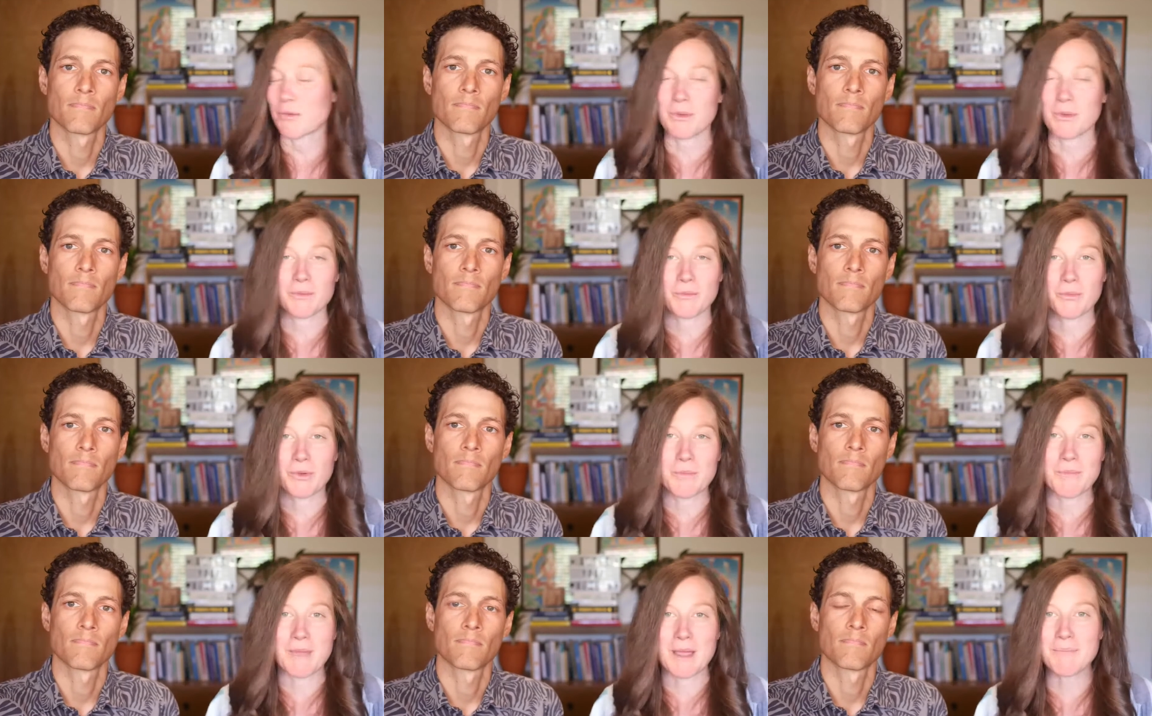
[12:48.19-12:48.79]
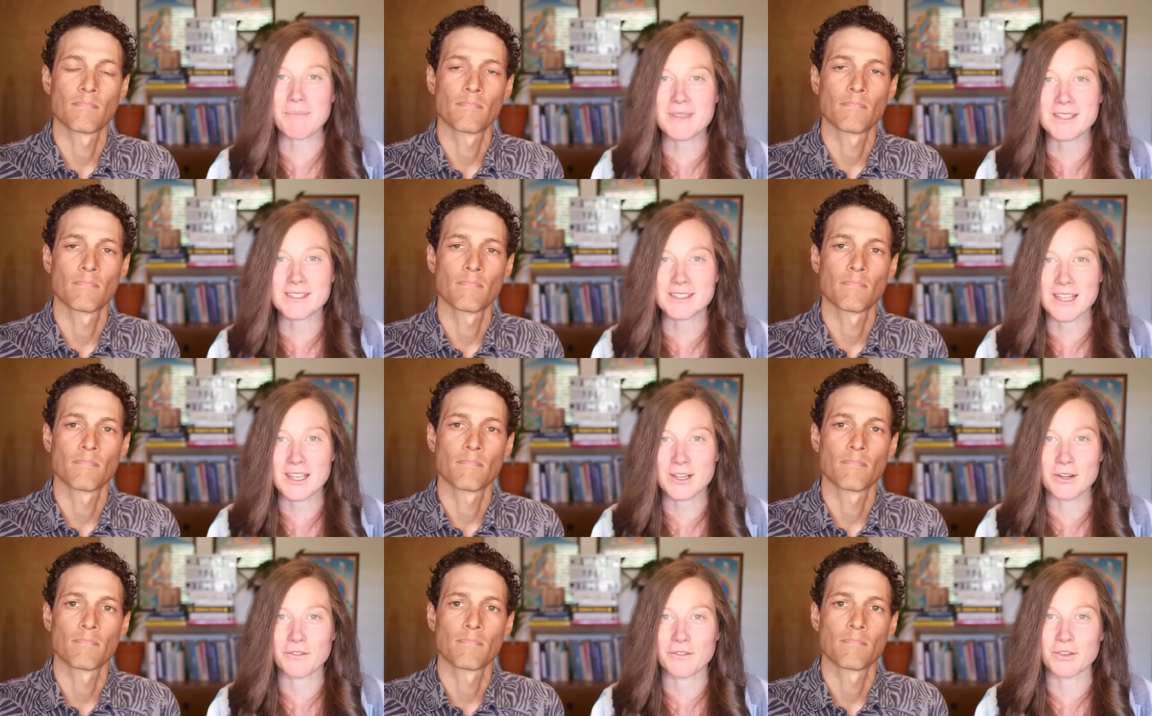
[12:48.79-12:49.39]
Speaker 1: we might be saying
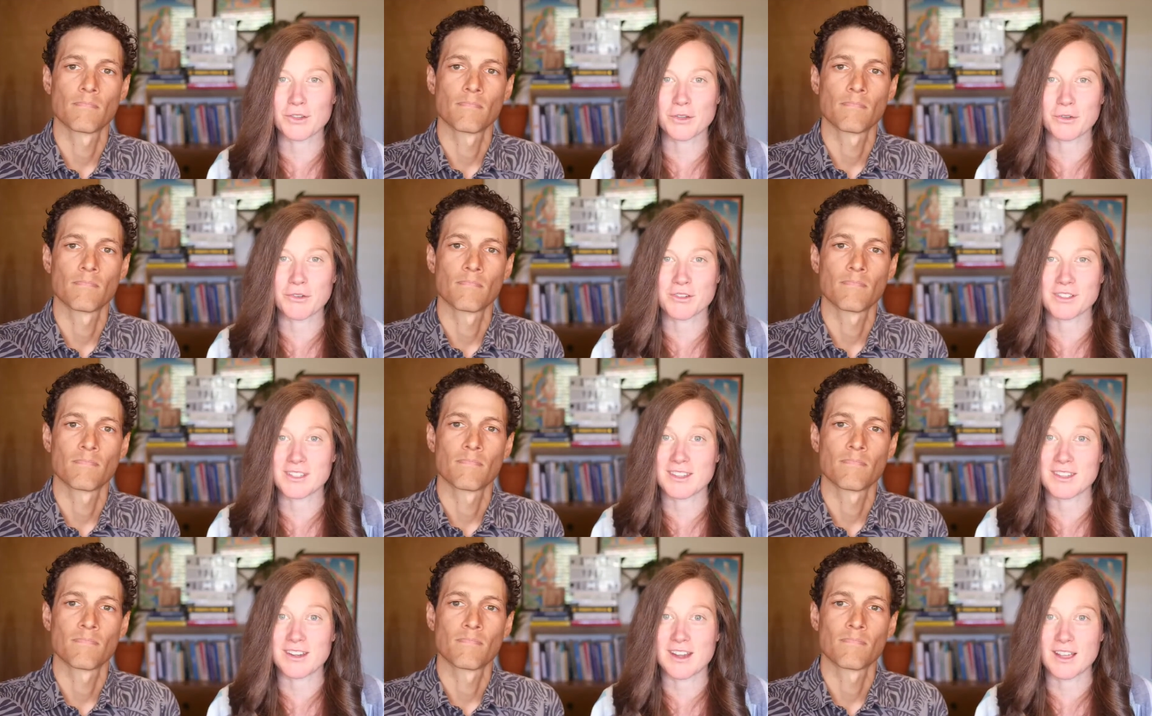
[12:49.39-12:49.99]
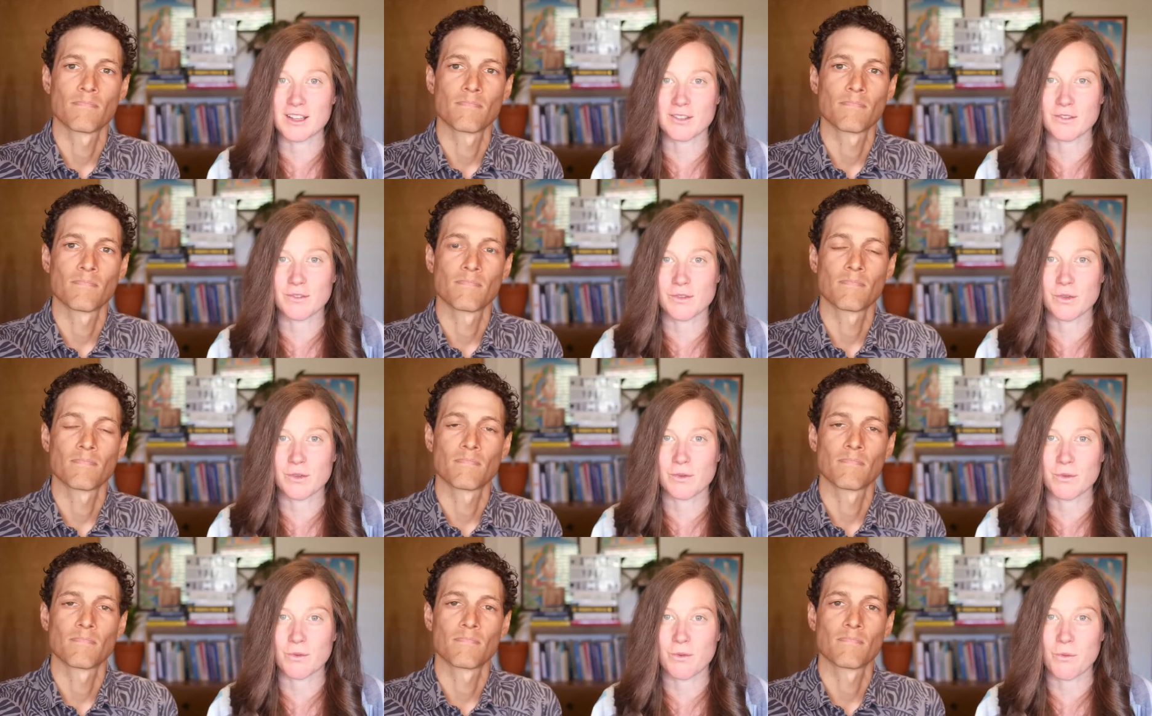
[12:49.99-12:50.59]
over the course of the next
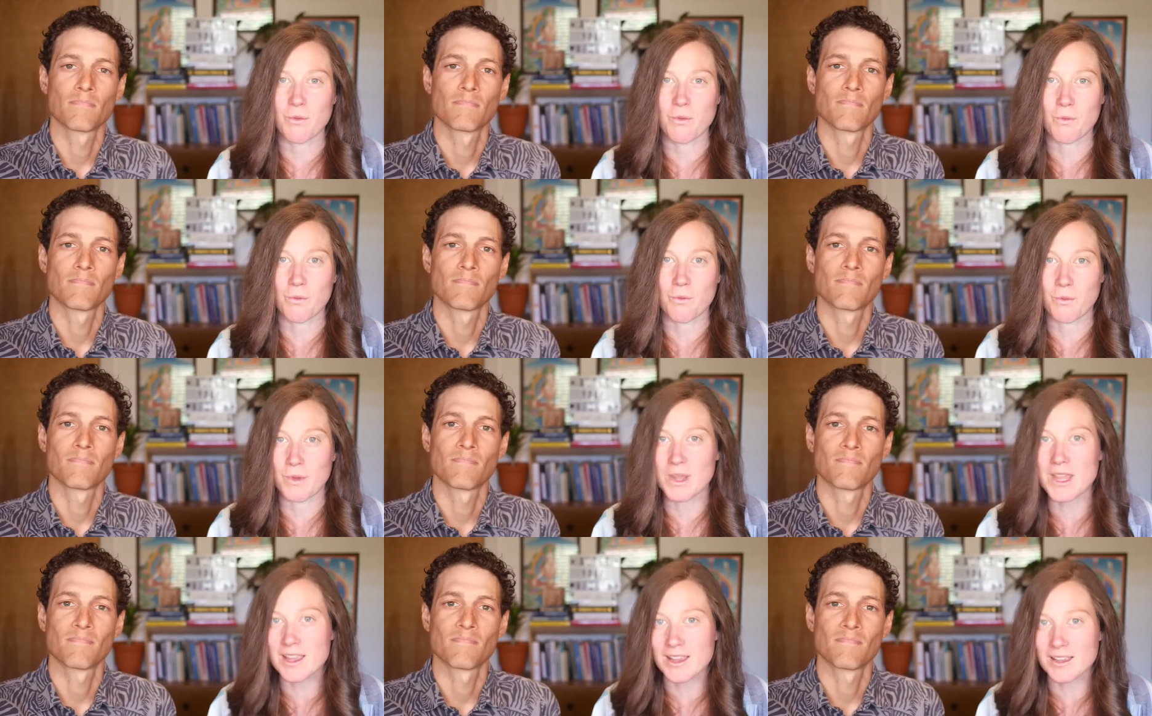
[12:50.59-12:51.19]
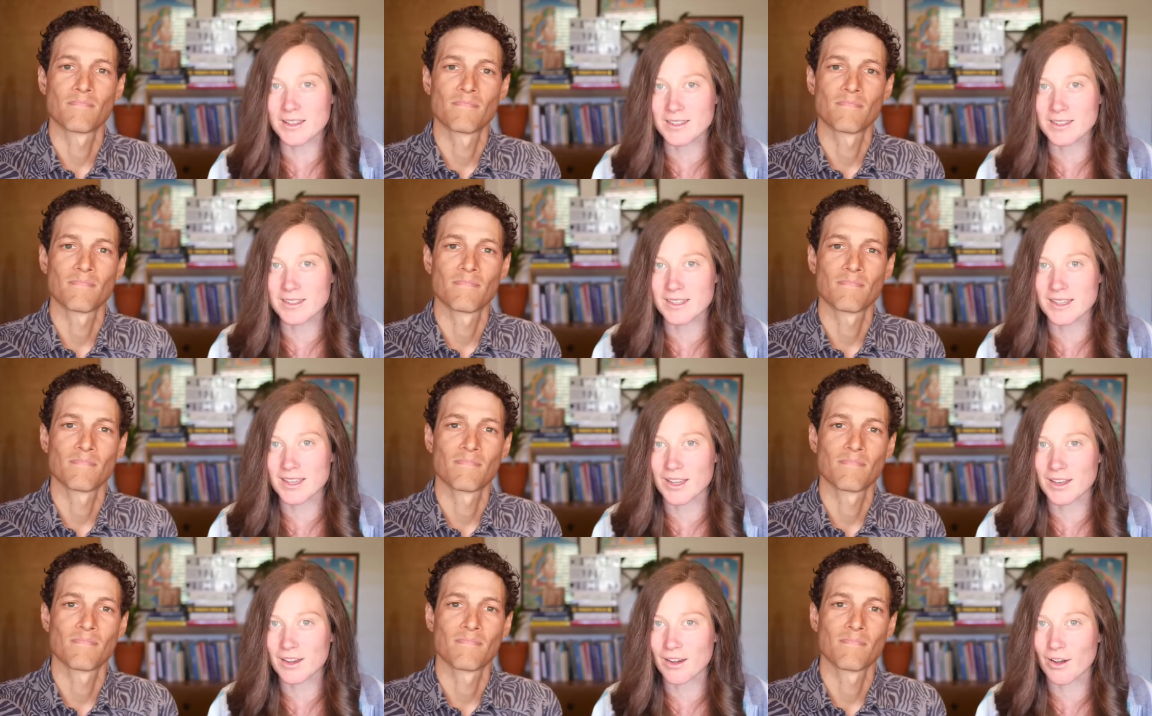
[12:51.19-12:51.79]
few weeks
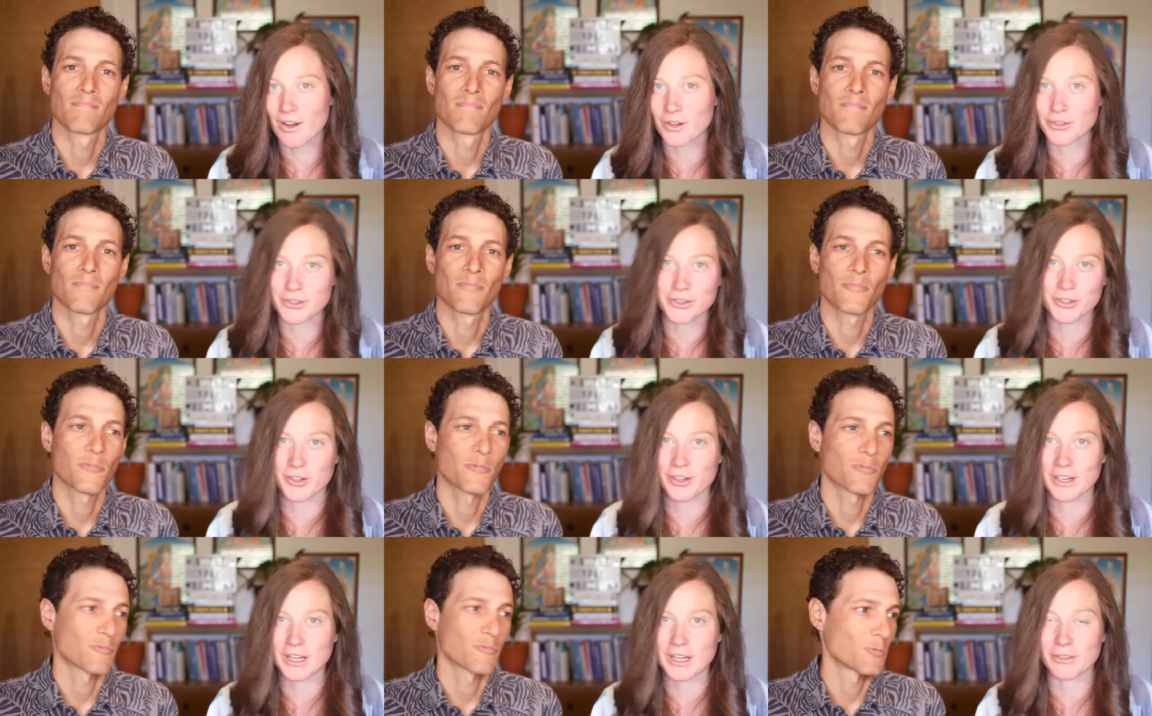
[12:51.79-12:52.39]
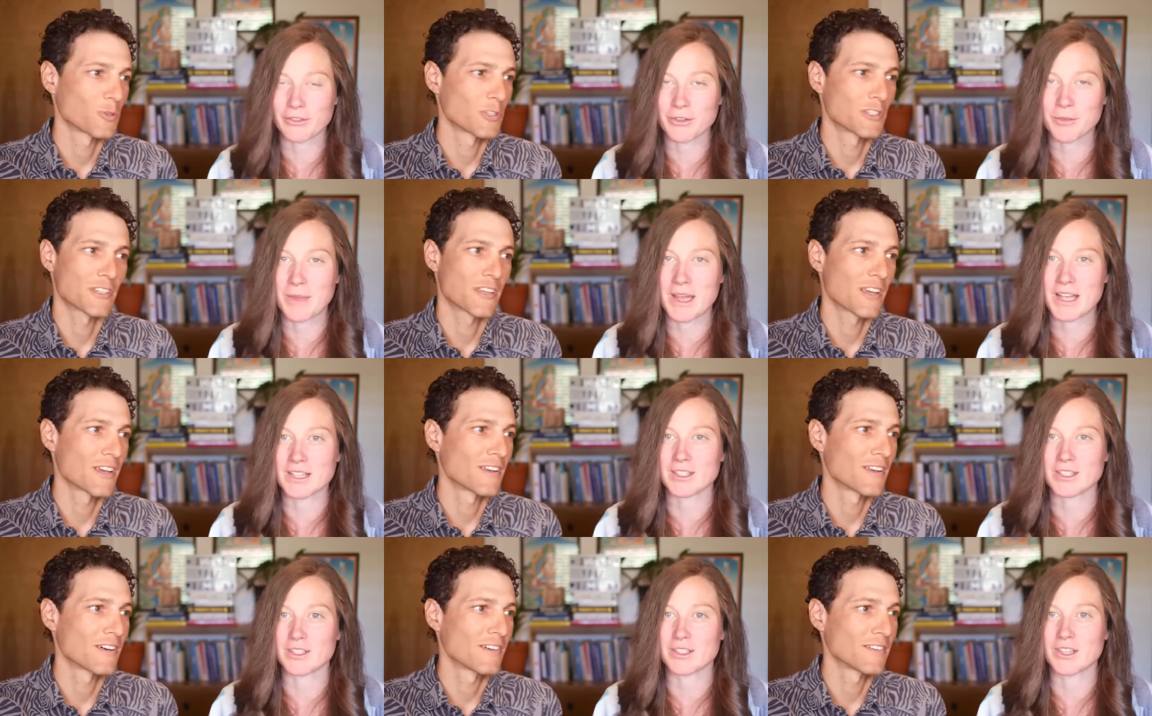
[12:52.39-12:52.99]
in Alter Your Health we from Head to
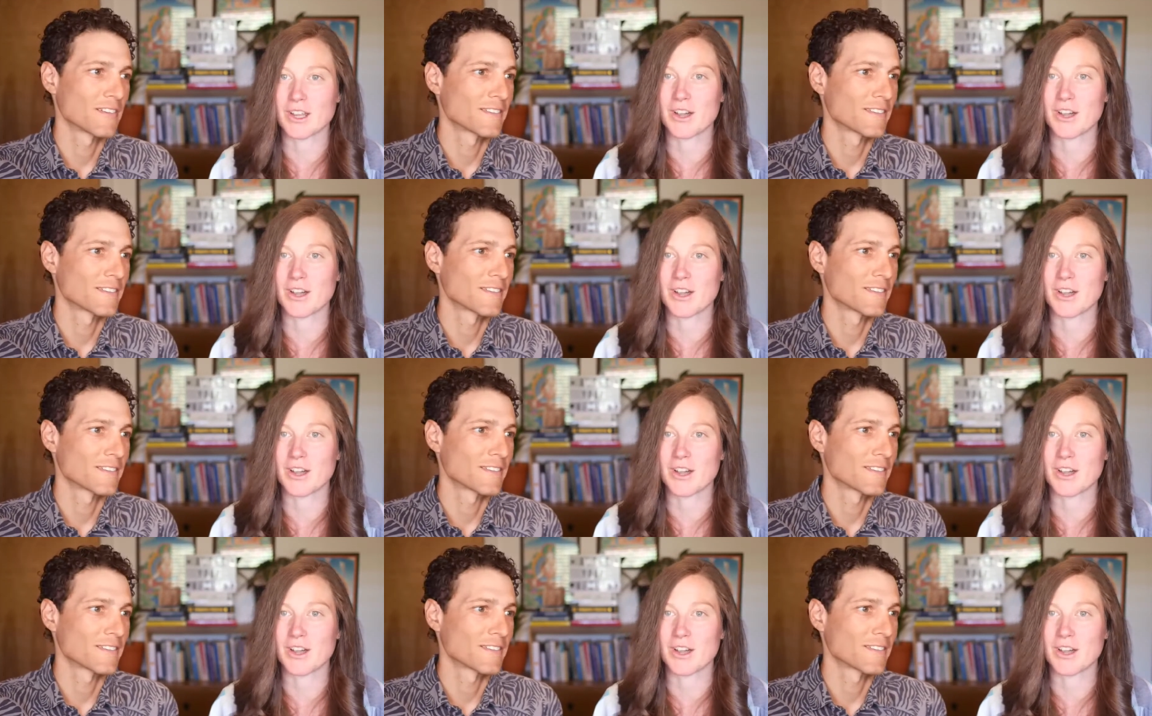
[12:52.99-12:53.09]
Toe.